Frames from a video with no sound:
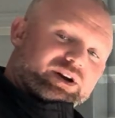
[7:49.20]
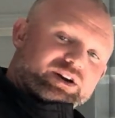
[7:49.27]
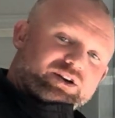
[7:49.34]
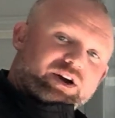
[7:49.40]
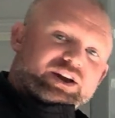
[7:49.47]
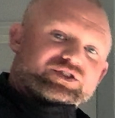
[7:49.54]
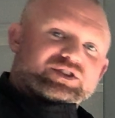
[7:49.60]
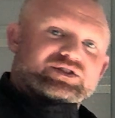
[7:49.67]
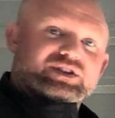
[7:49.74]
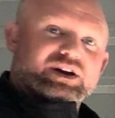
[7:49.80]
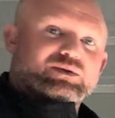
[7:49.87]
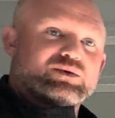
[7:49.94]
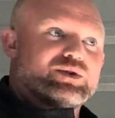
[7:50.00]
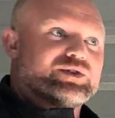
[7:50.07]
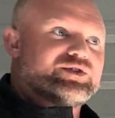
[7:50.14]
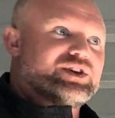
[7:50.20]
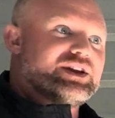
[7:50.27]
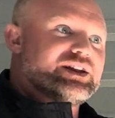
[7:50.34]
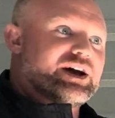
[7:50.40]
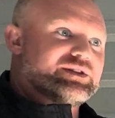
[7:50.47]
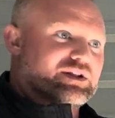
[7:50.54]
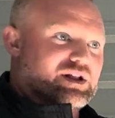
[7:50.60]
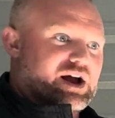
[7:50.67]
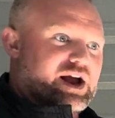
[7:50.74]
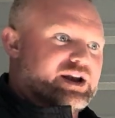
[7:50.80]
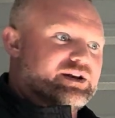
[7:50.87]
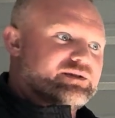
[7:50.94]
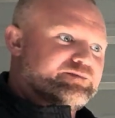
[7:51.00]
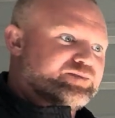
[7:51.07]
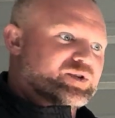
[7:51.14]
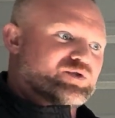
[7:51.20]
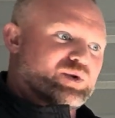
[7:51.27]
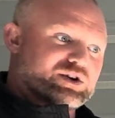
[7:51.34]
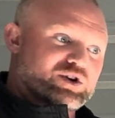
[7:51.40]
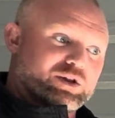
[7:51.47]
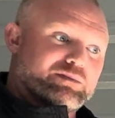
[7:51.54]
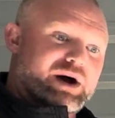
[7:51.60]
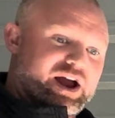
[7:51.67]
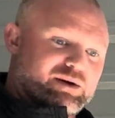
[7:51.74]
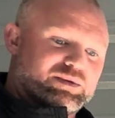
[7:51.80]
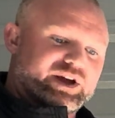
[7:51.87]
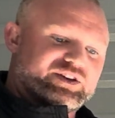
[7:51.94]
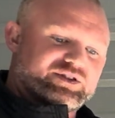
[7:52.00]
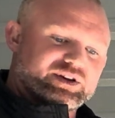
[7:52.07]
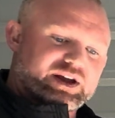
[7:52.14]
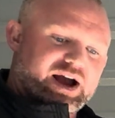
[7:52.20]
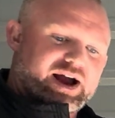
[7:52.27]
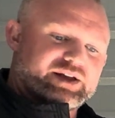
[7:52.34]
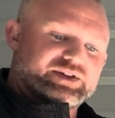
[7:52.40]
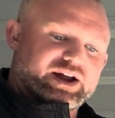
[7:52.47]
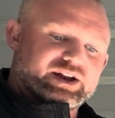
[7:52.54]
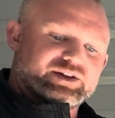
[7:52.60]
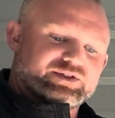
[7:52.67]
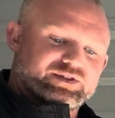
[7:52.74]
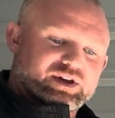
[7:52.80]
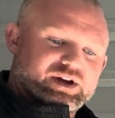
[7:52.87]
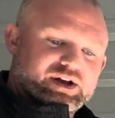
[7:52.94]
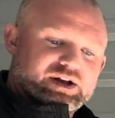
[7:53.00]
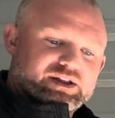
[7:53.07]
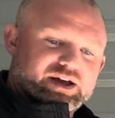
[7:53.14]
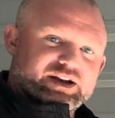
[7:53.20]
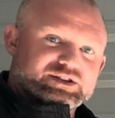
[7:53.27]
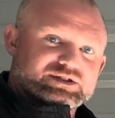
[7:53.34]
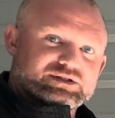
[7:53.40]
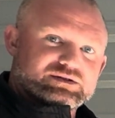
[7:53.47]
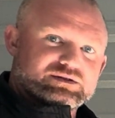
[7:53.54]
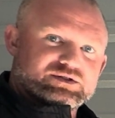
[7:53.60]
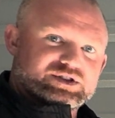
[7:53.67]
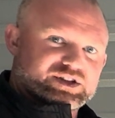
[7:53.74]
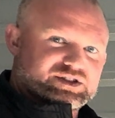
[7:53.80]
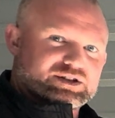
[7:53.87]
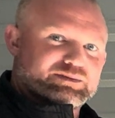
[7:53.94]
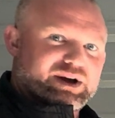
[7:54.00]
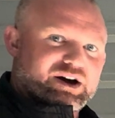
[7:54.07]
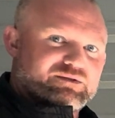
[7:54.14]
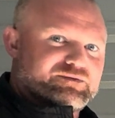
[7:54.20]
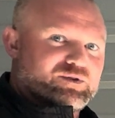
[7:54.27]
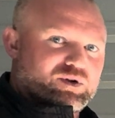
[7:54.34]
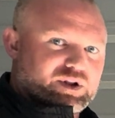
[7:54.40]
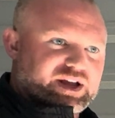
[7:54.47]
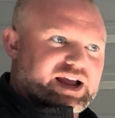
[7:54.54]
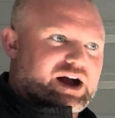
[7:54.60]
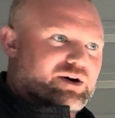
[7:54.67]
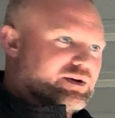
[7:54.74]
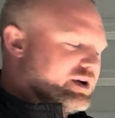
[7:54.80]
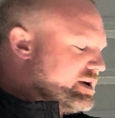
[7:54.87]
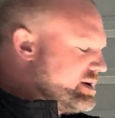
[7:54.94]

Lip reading: integrations that we'll see down the line, there's one called My Ablation Guide that is just about fully out.